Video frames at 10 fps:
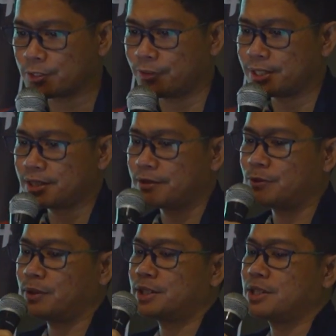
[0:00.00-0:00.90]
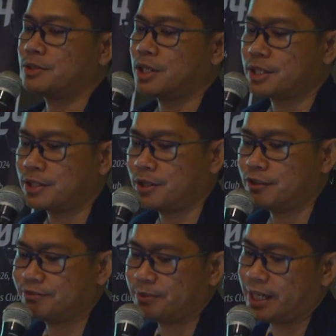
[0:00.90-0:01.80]
So this is the folder structure
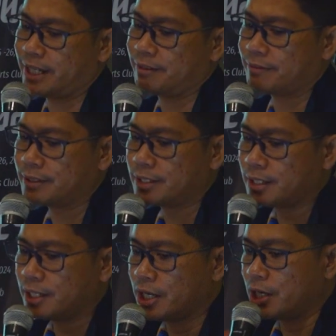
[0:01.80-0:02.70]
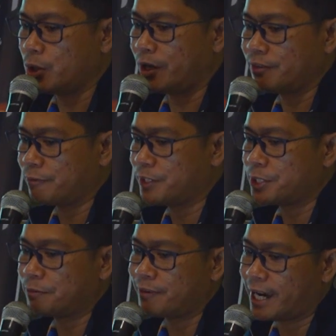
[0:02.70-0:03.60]
of Behave. You have your
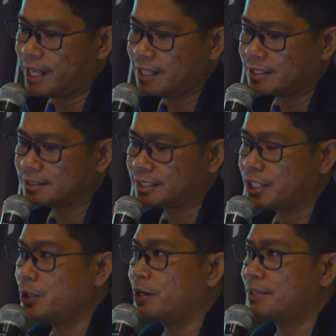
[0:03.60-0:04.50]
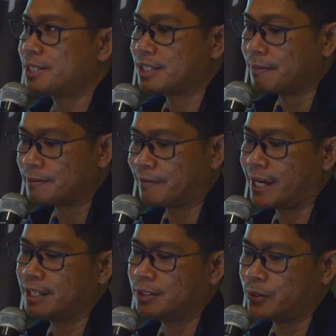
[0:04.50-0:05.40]
feature file, you have the steps
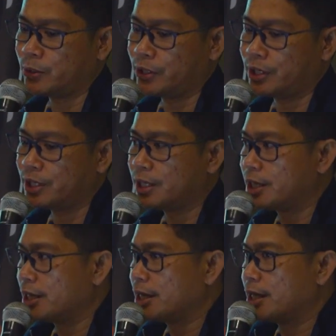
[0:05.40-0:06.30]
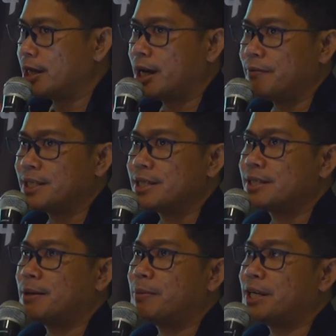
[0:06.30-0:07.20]
file, or this
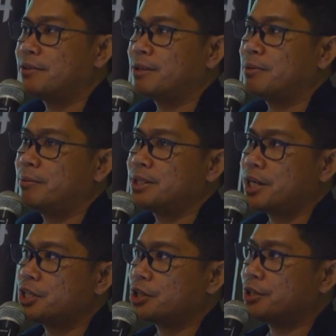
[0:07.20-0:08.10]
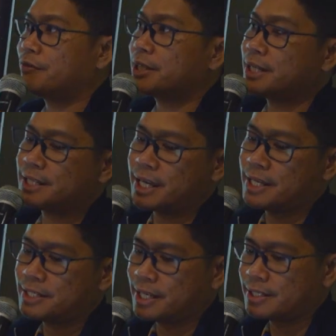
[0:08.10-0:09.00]
is the Python implementation of the test
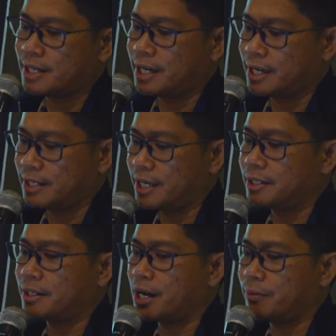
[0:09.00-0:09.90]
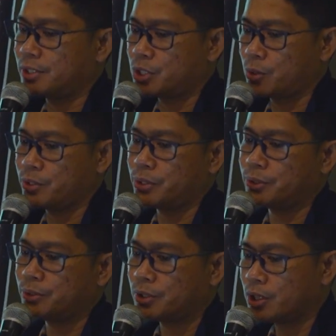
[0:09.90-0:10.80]
cases. And later I will show
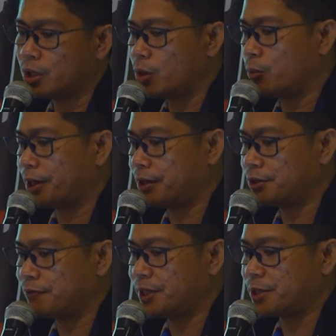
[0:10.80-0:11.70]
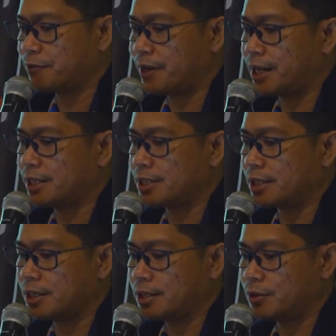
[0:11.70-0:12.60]
you what those feature
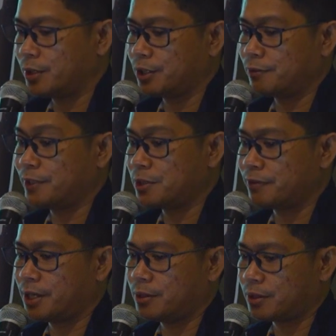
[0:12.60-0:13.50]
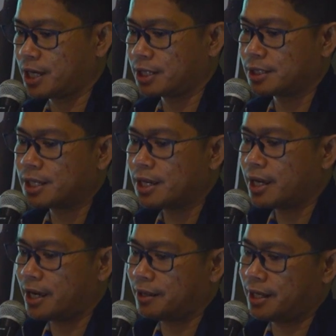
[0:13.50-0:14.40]
files look like.
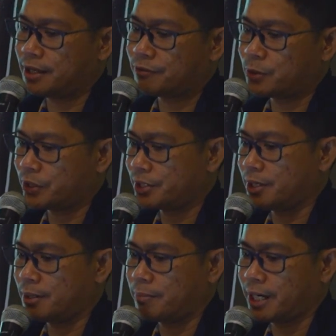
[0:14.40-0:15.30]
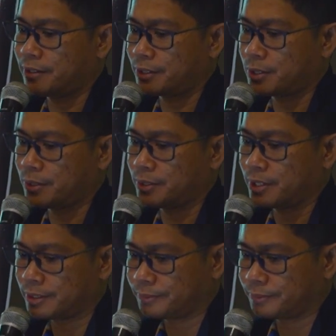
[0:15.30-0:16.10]
And then of course the Python code.